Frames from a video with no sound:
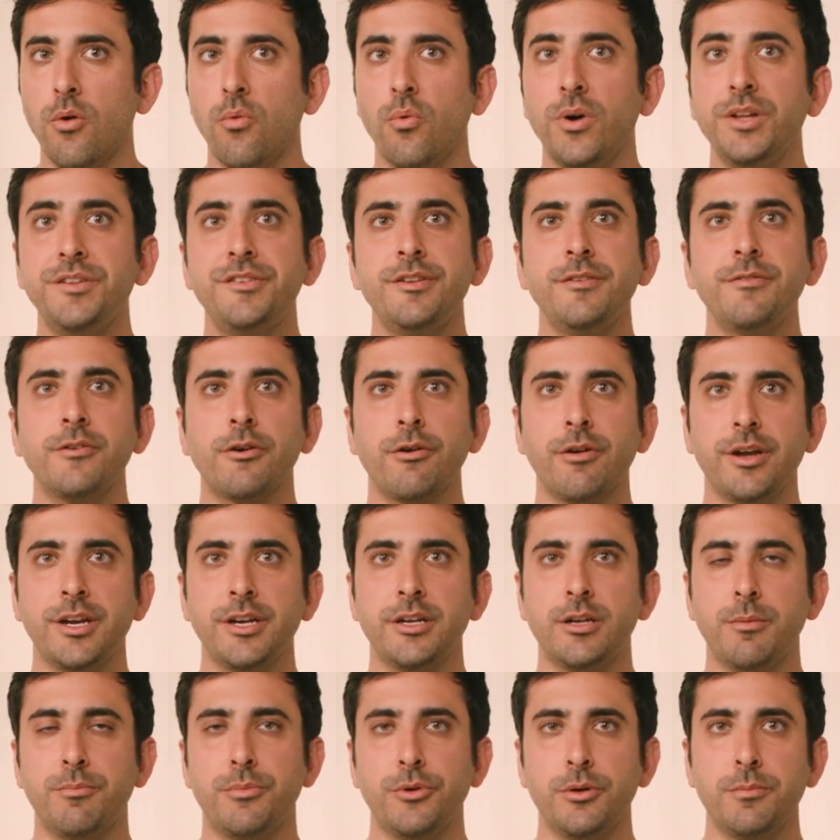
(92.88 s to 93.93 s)
Once you've
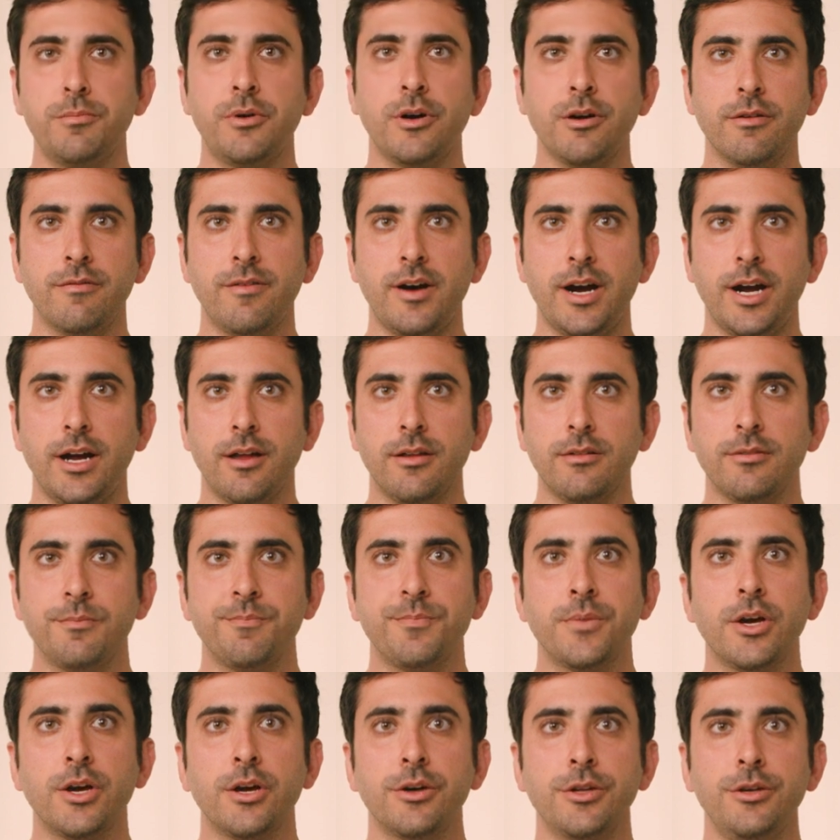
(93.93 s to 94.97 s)
created a brew profile,
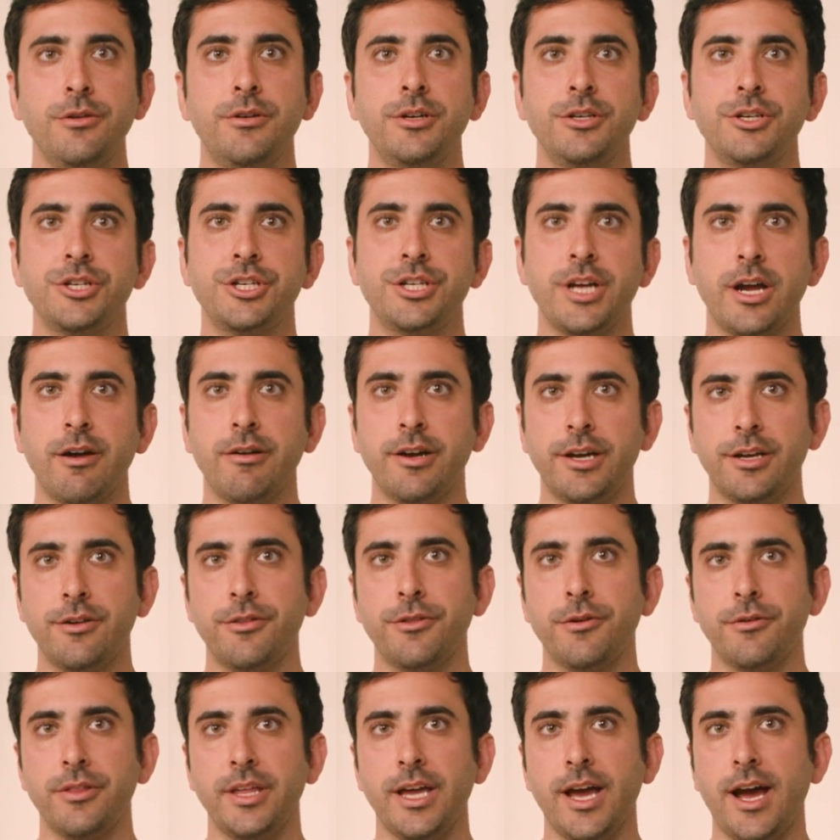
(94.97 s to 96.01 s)
you can share it
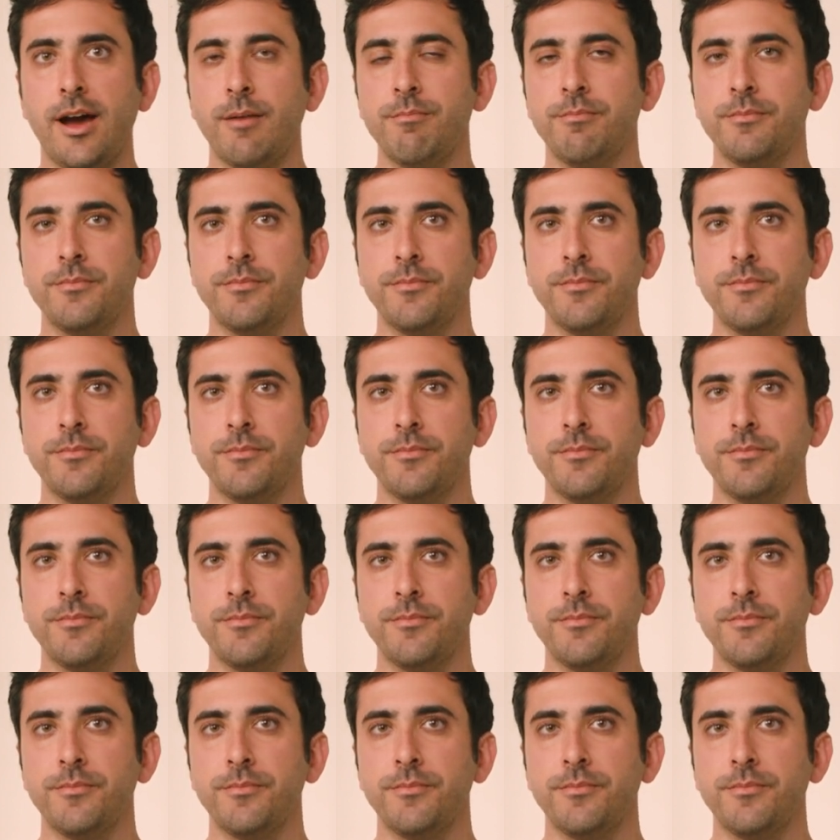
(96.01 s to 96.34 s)
through the app.